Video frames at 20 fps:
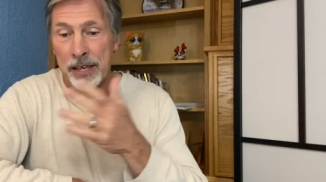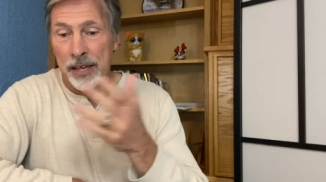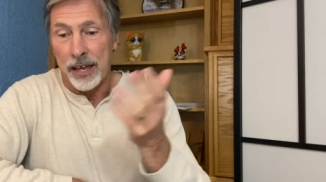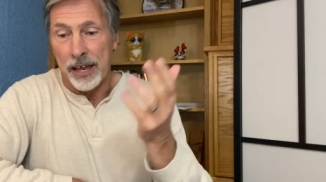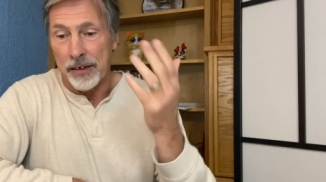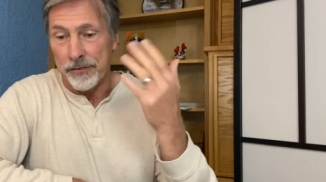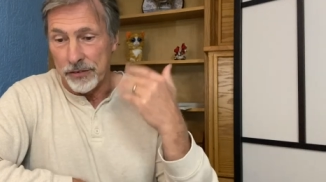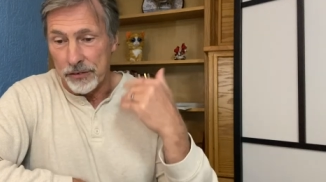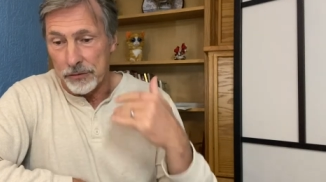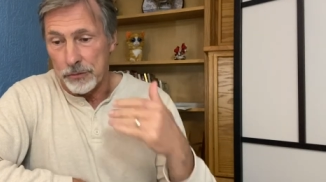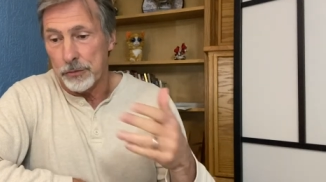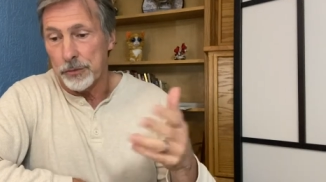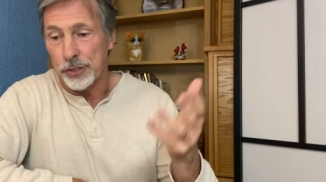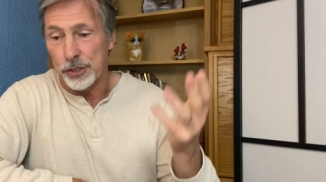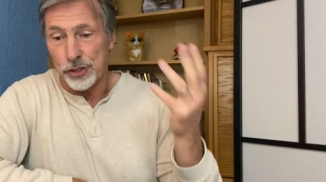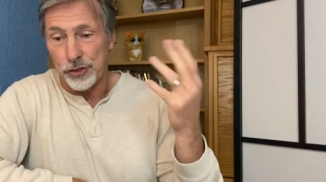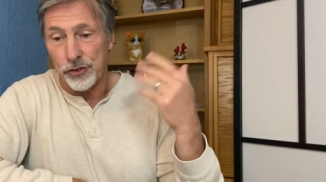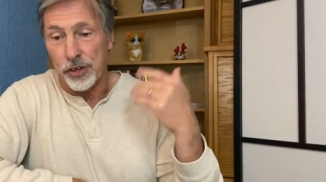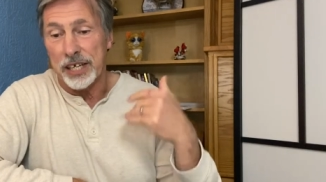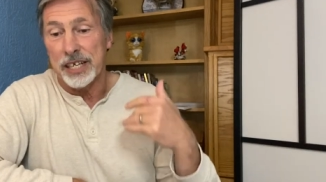I've even been
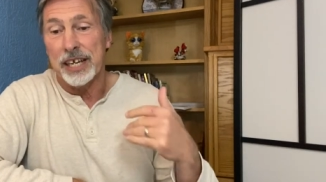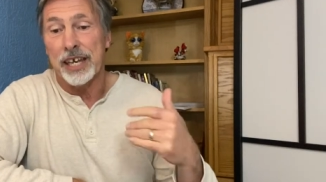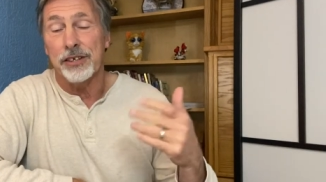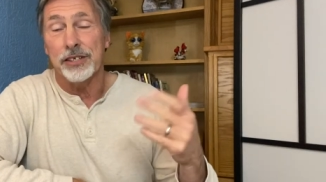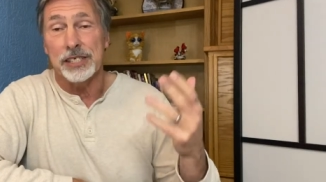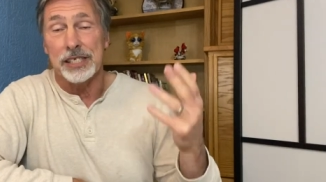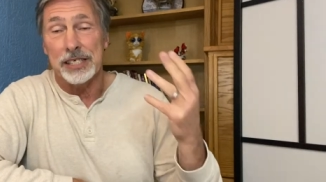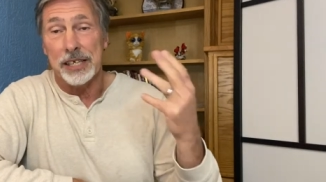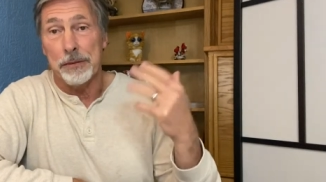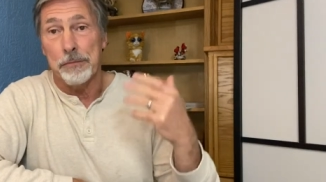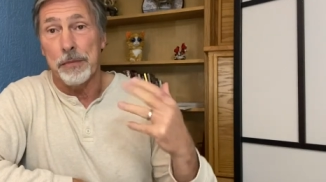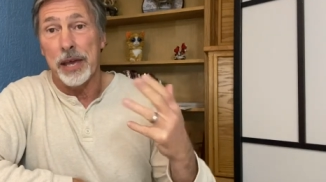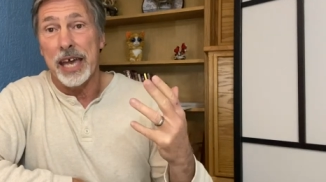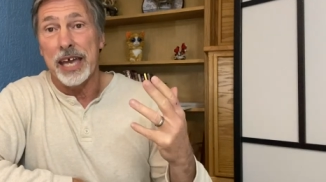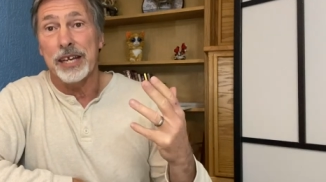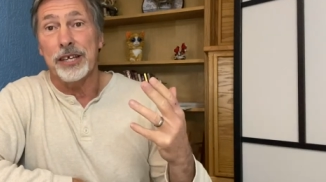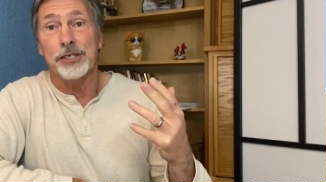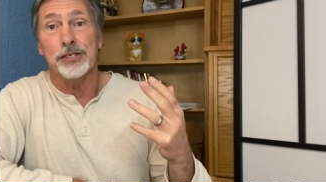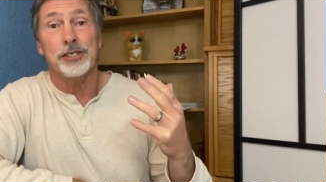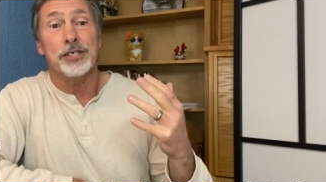trained now to say
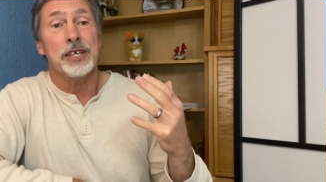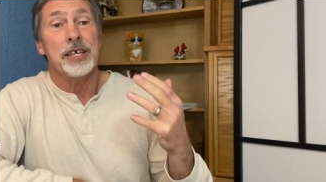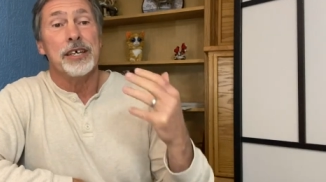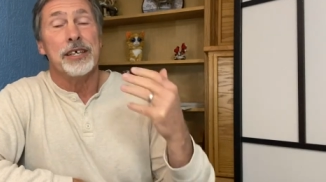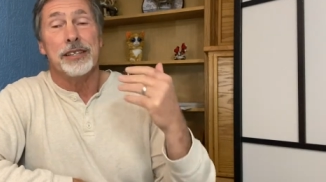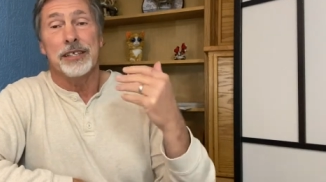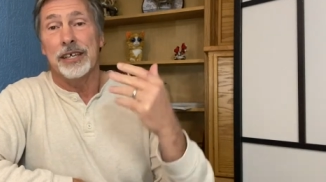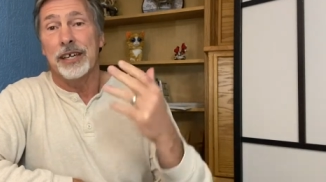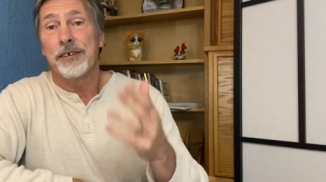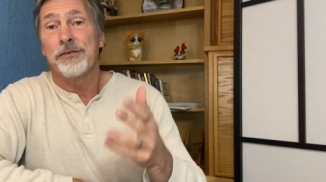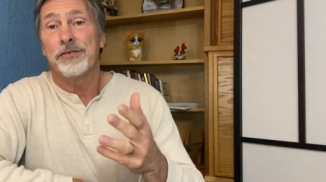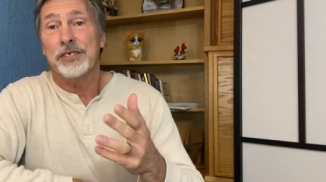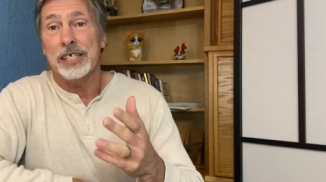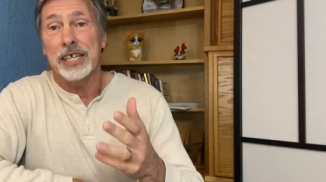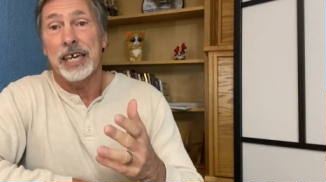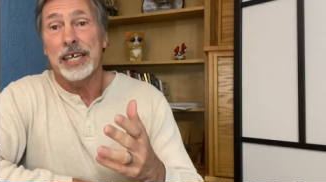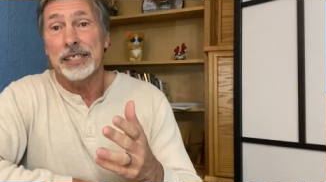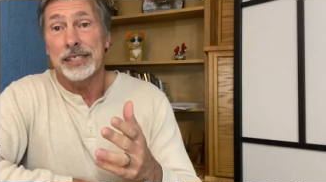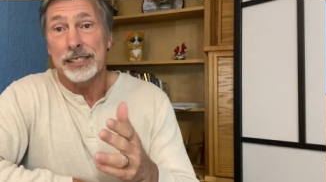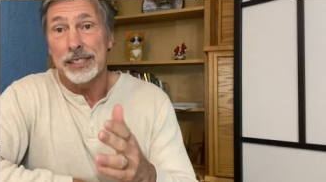manage the
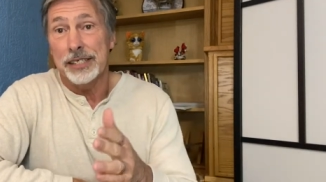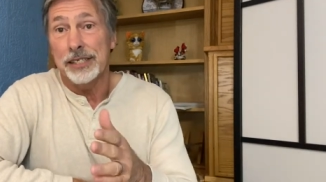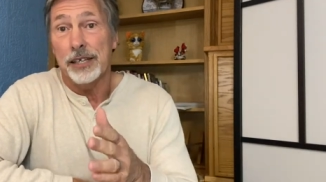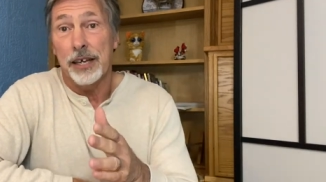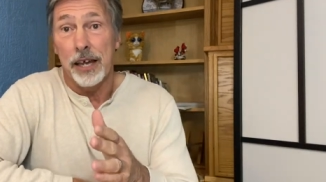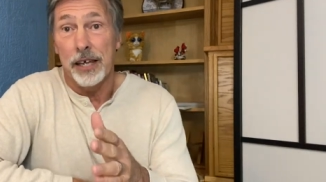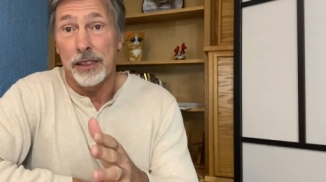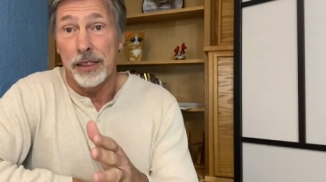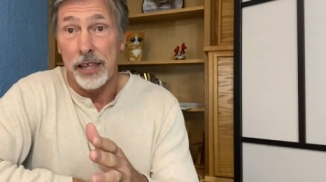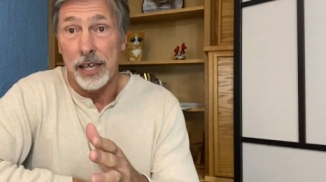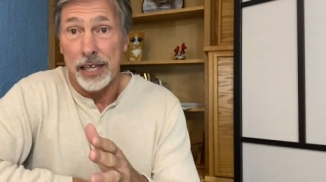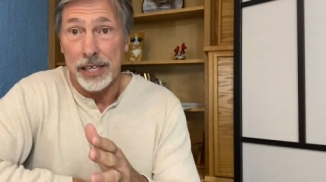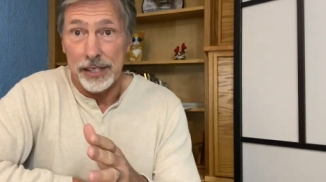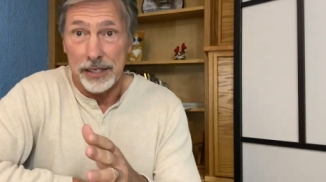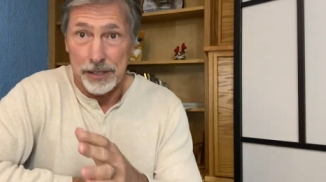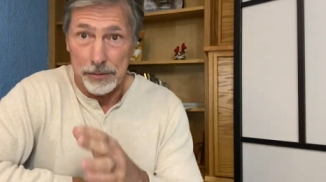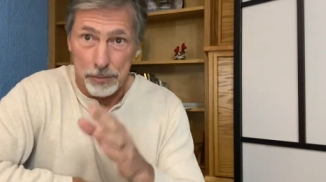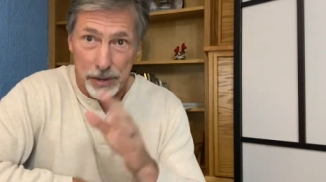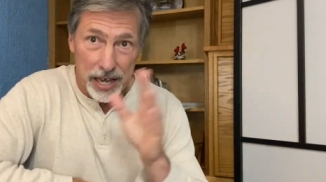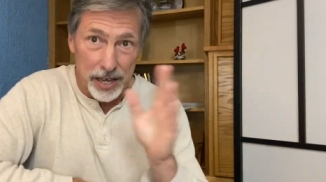FDA did not
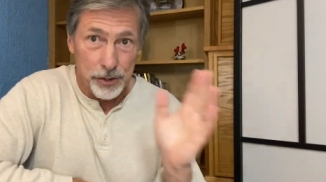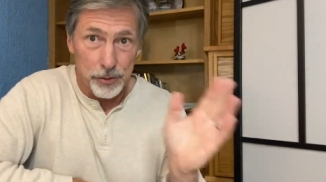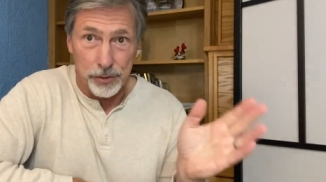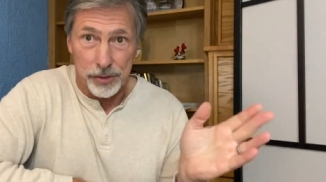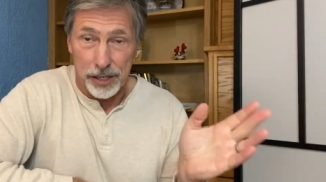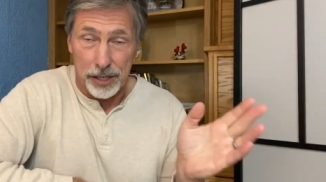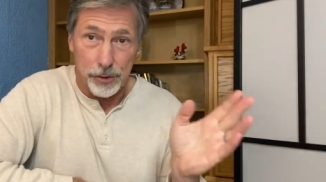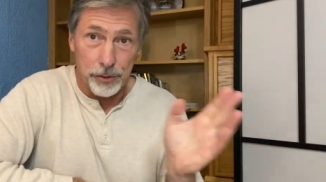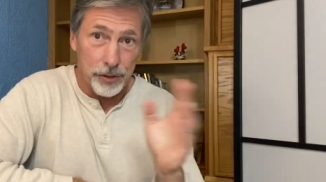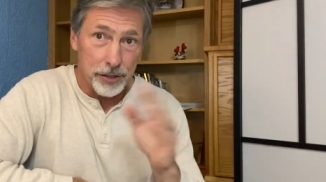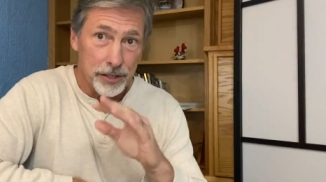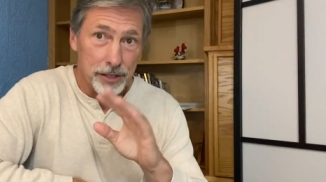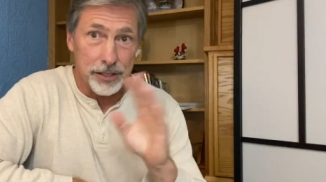like back when they were